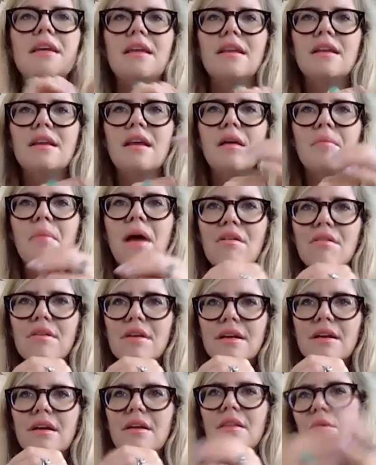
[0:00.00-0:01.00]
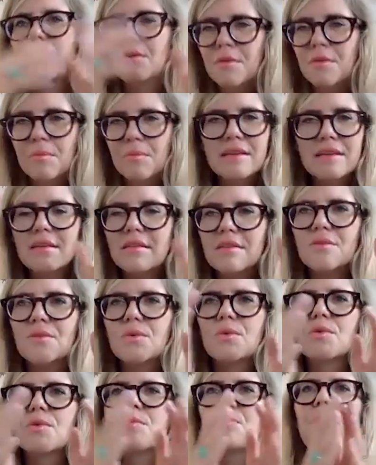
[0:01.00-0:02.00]
in America. There were other places, of
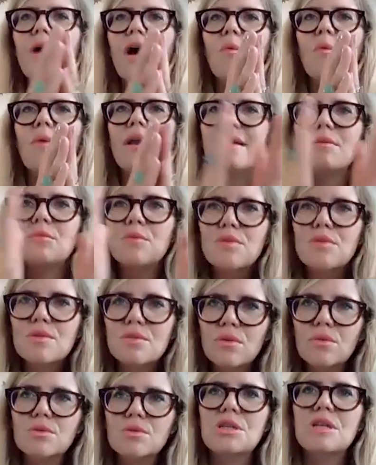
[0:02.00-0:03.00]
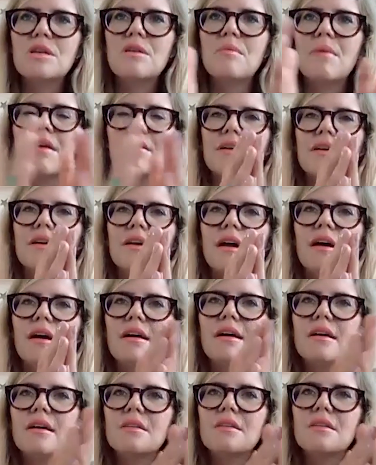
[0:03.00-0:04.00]
course. But when it was launched in America,
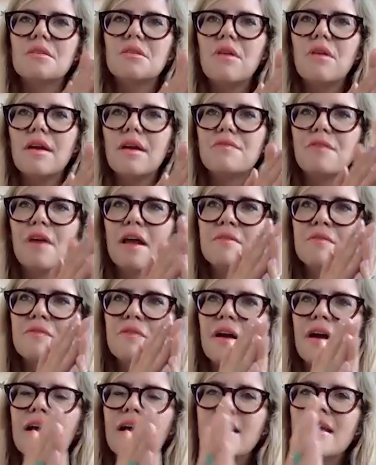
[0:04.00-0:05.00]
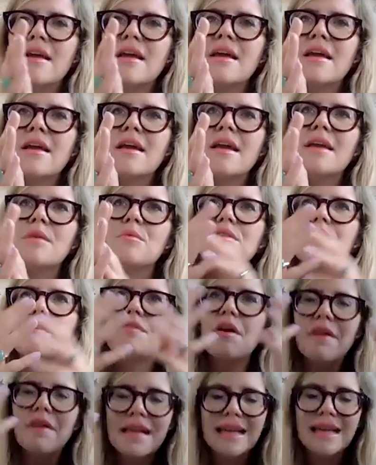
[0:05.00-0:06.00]
to great fanfare, it was a
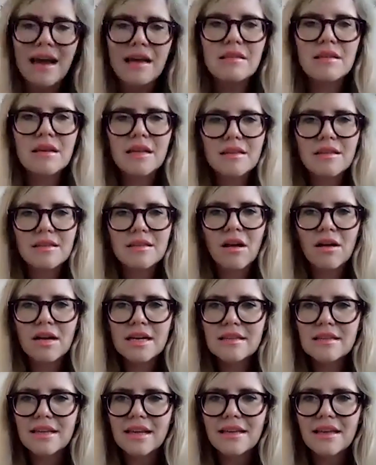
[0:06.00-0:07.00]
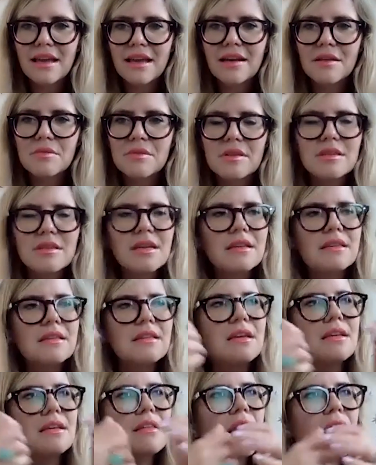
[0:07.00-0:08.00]
very Catholic society, and it was the
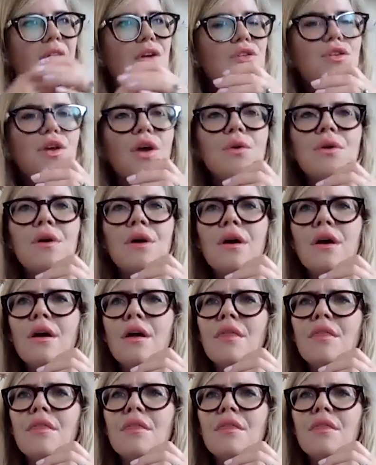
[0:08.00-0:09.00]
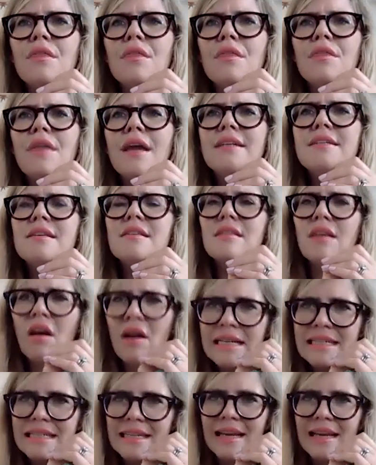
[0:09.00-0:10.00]
60s. So they
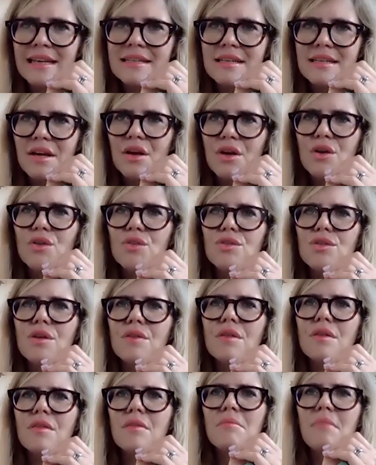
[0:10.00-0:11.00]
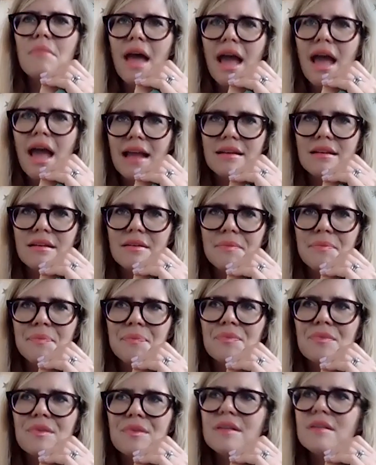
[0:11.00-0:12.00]
decided, so that the men
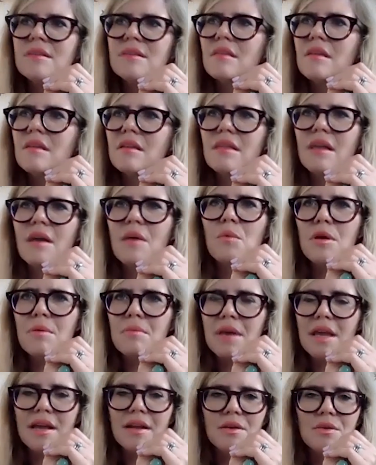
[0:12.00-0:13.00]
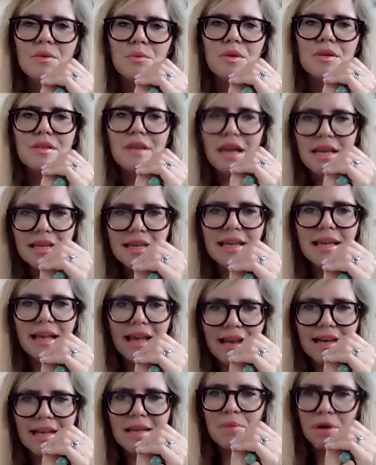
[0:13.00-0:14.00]
didn't think their women were taking
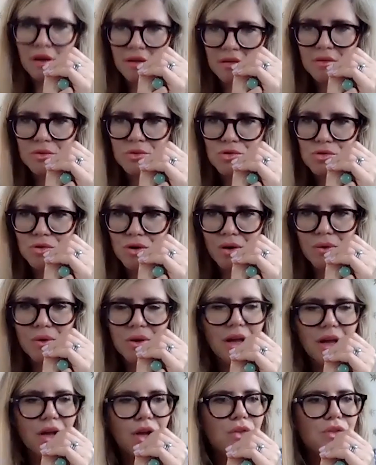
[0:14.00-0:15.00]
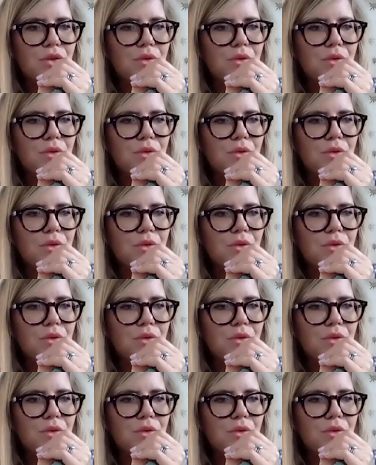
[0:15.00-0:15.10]
any birth control, to